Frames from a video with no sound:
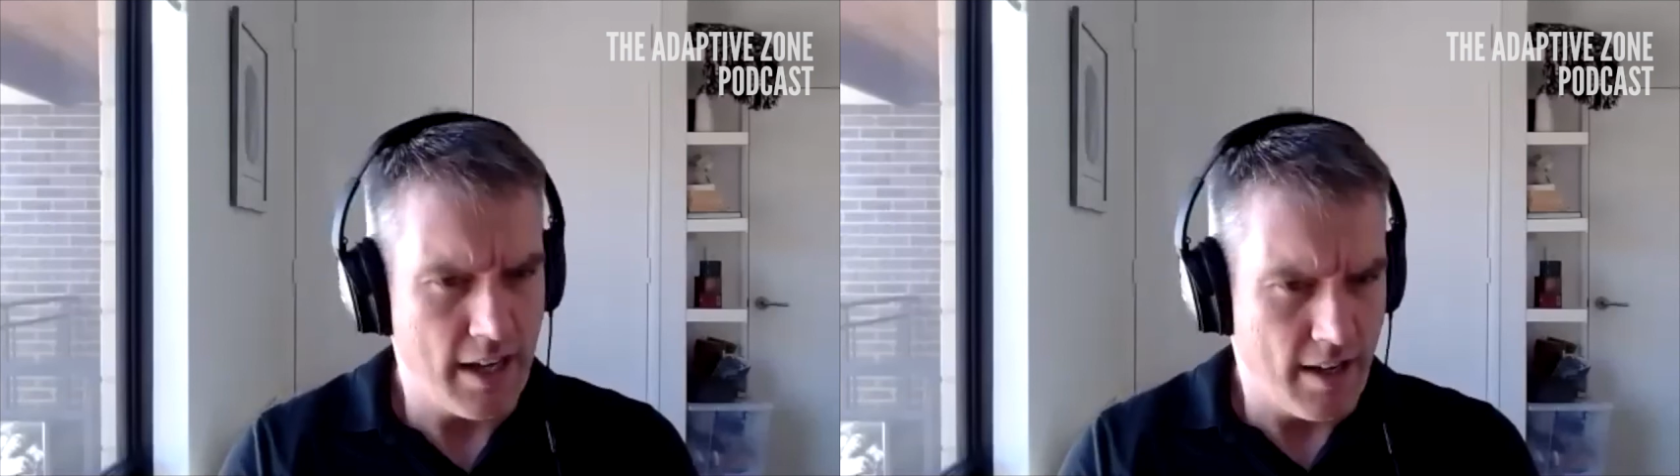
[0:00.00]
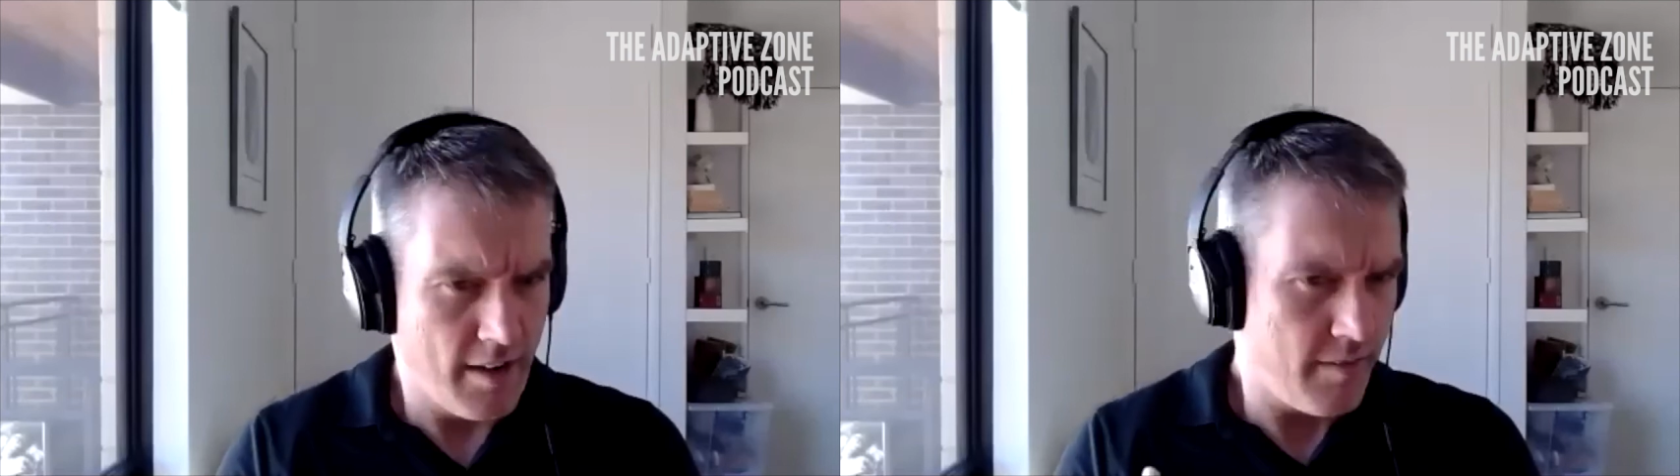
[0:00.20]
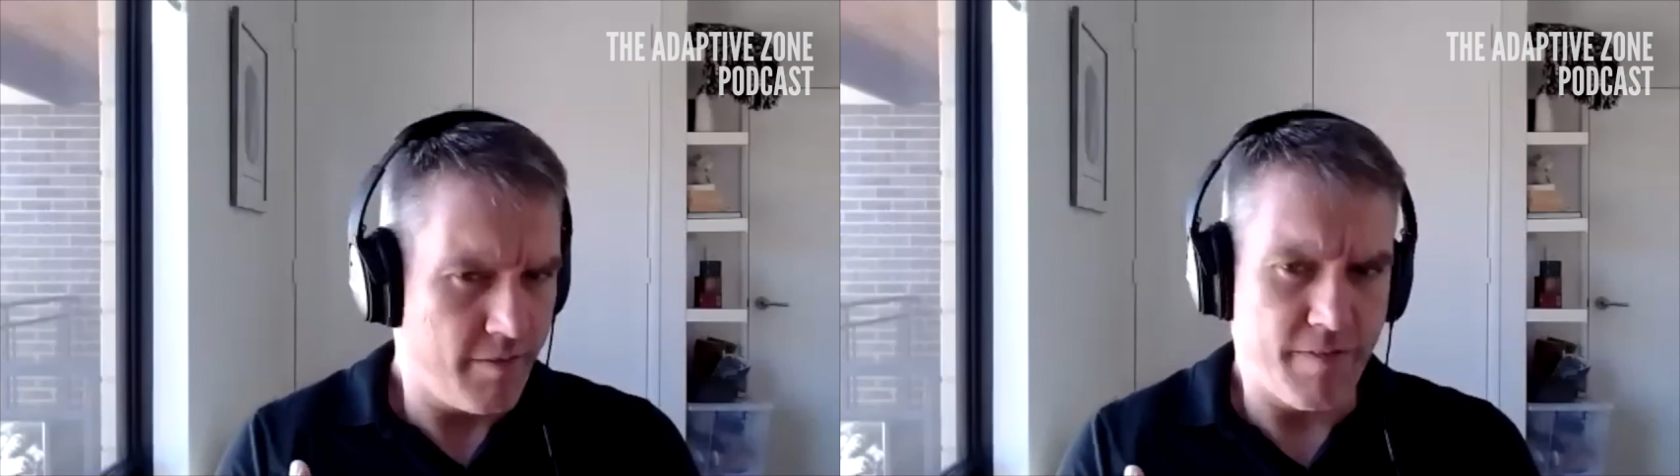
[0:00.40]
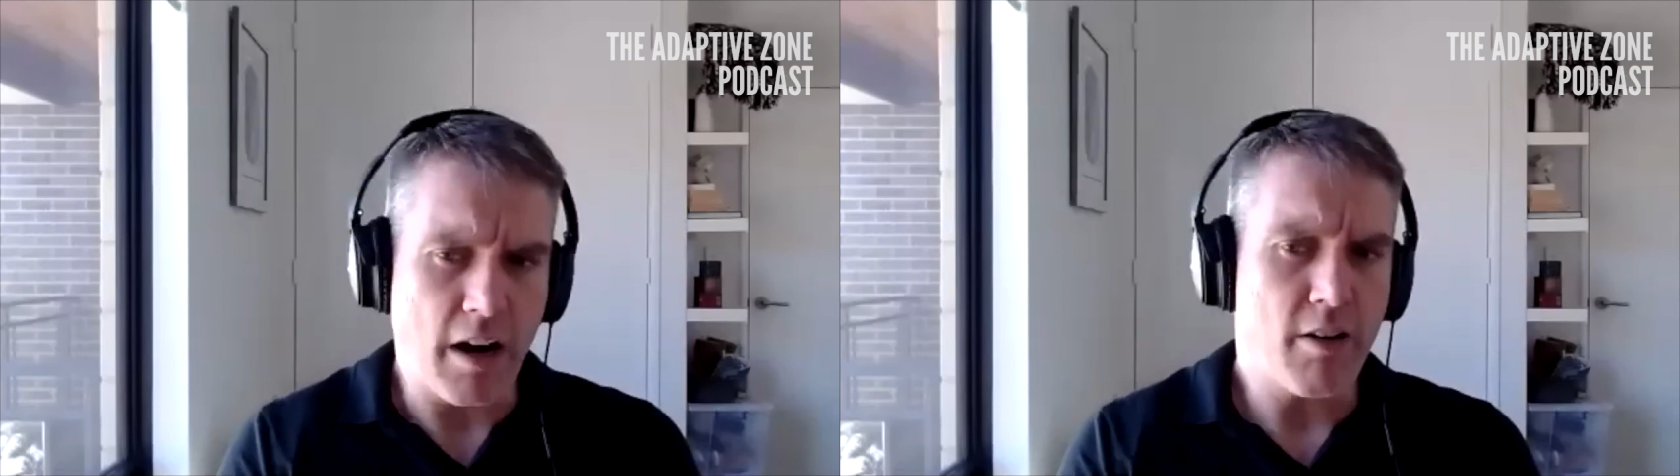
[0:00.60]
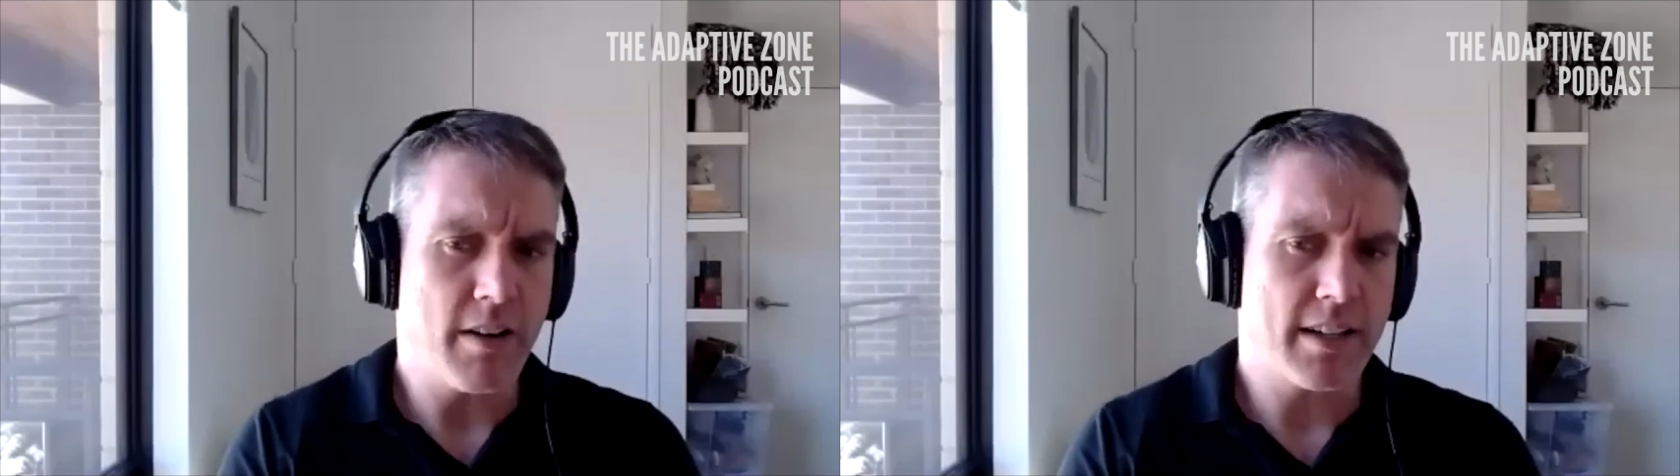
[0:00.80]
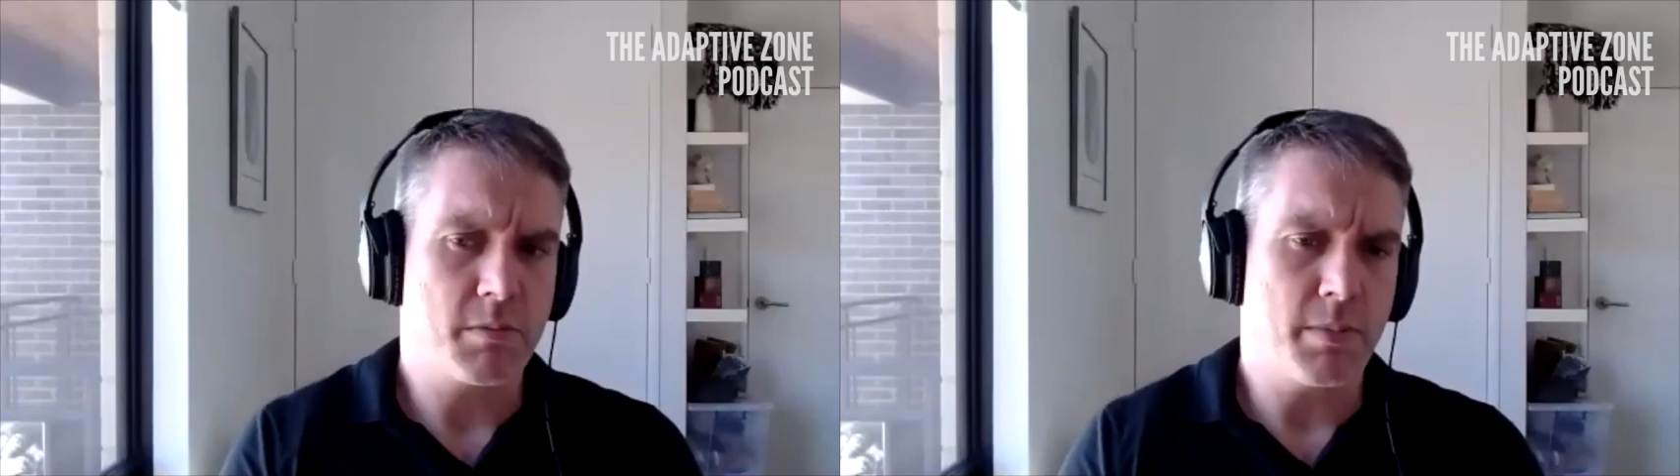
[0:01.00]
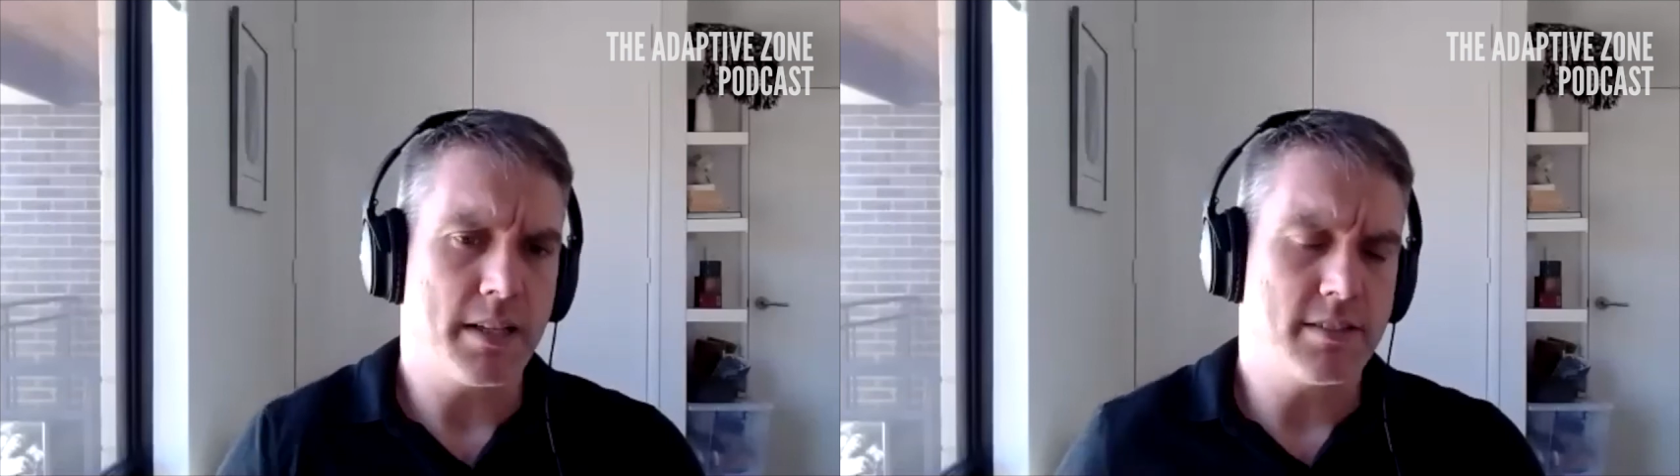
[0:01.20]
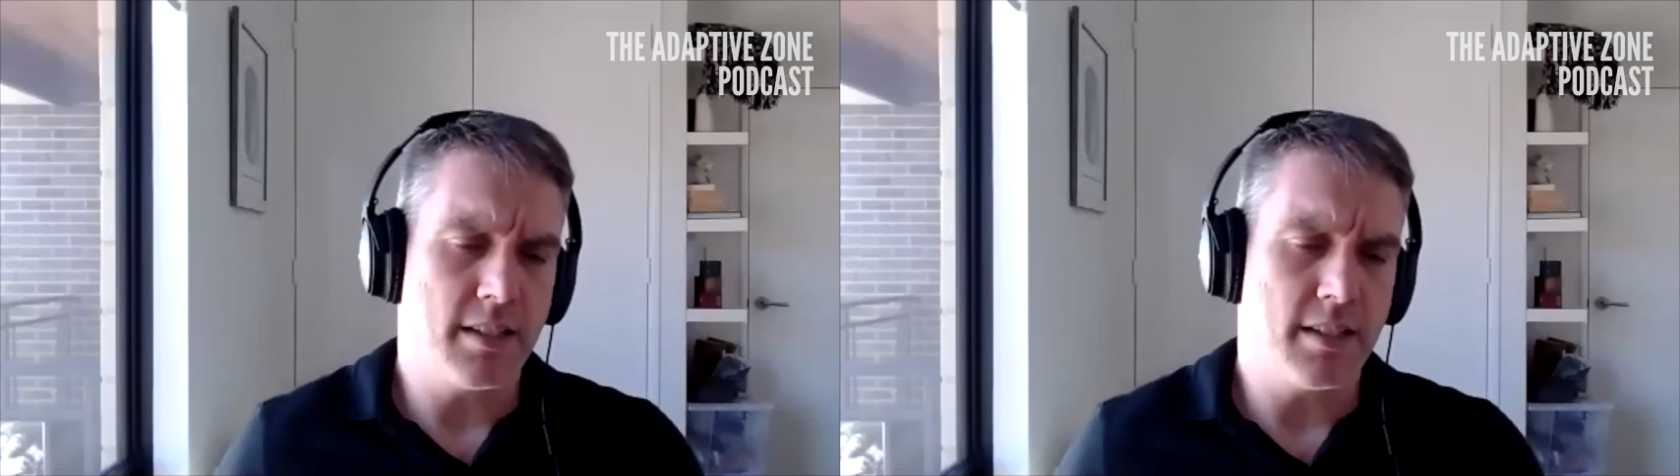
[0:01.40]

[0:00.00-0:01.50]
And it's also very